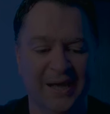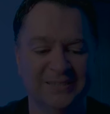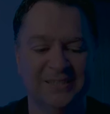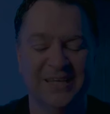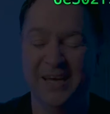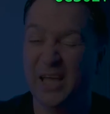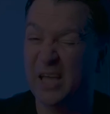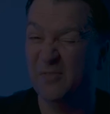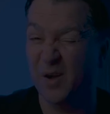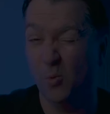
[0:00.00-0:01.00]
As I said,
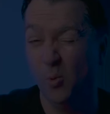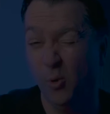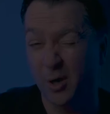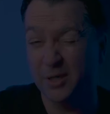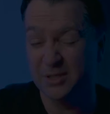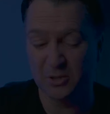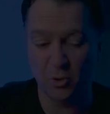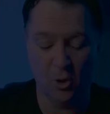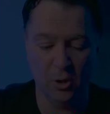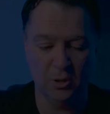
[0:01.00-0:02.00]
if I wanted to
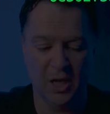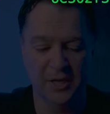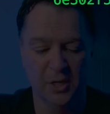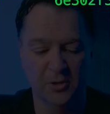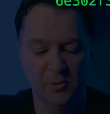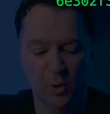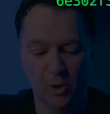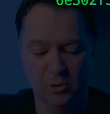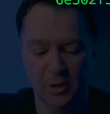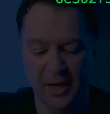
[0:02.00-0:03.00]
call another
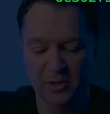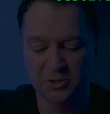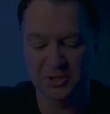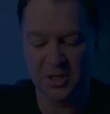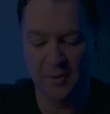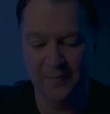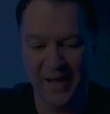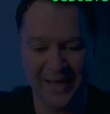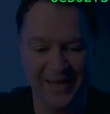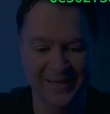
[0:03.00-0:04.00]
model, I could just come
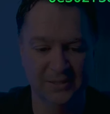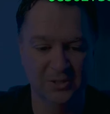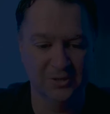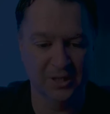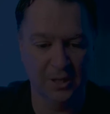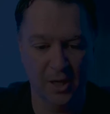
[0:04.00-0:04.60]
back into the